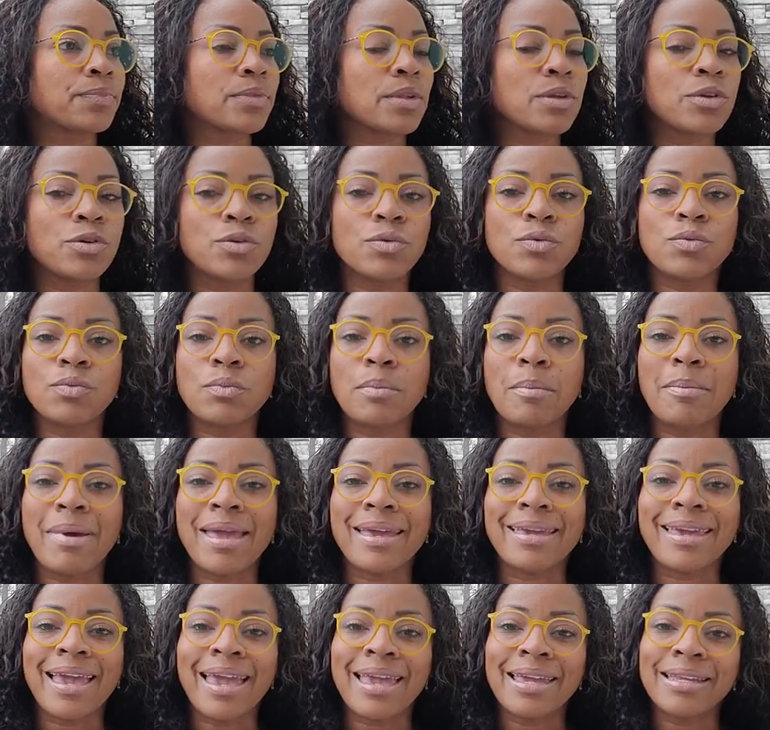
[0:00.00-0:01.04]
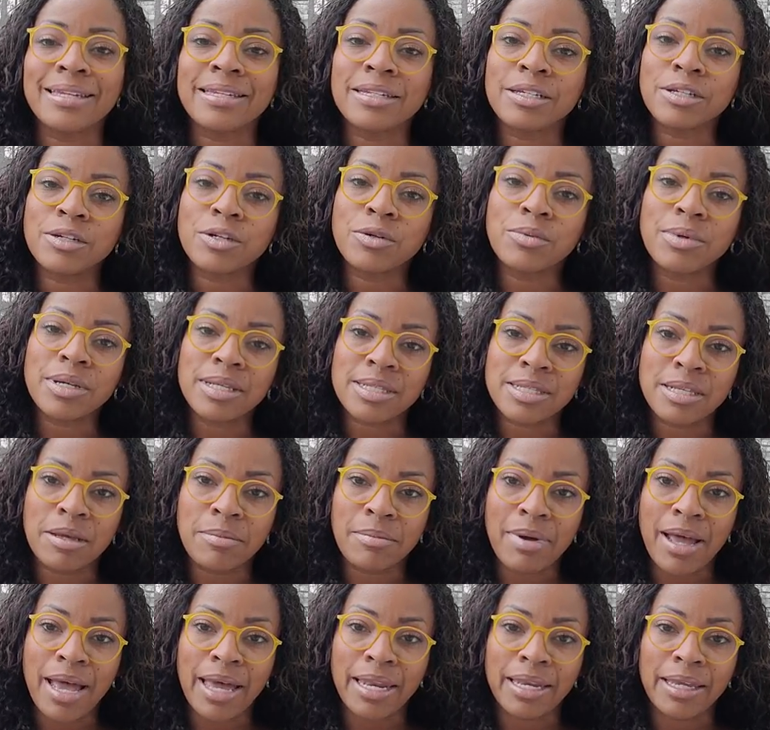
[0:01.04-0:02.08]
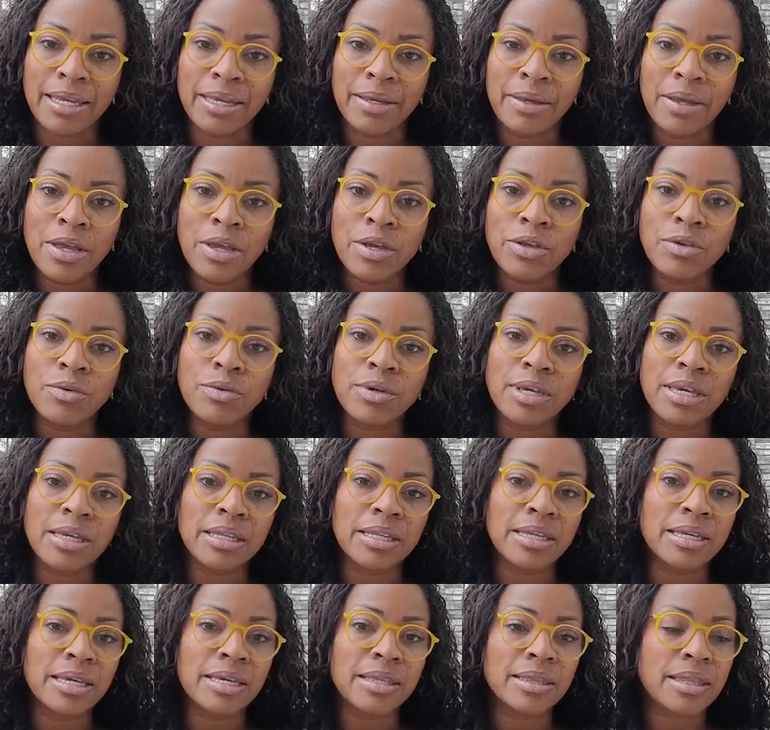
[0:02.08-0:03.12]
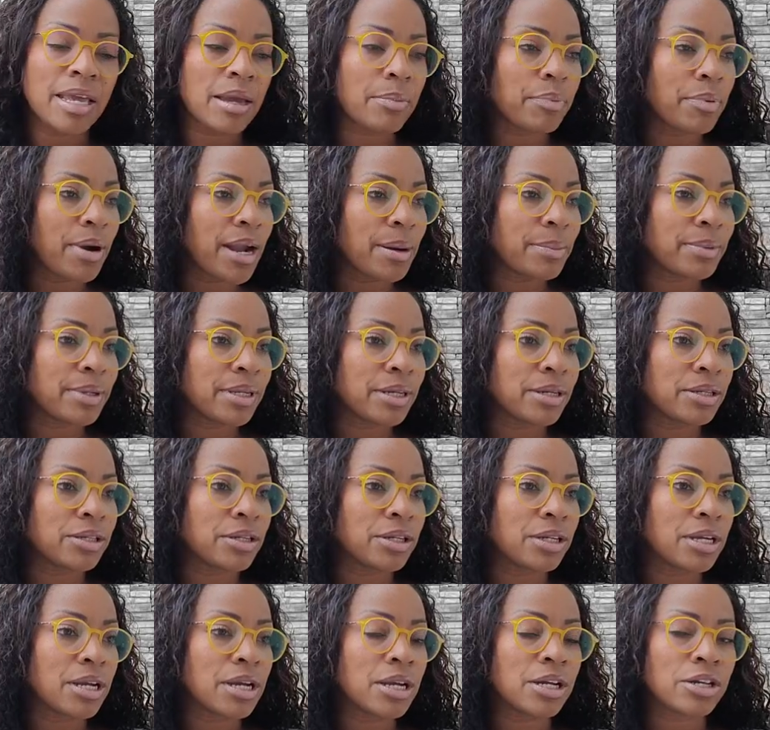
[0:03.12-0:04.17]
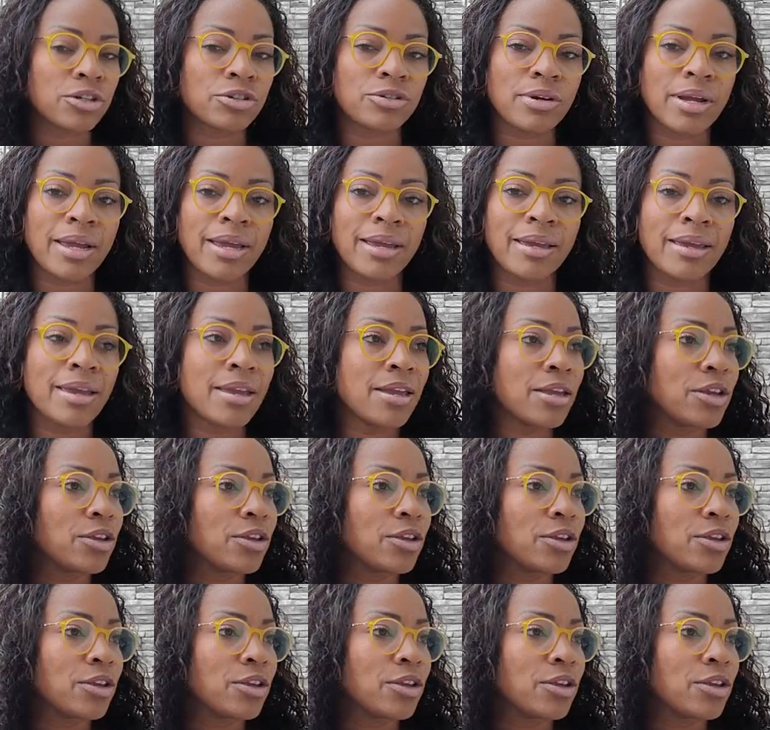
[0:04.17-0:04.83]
You make a deal with somebody, you can get that property under contract.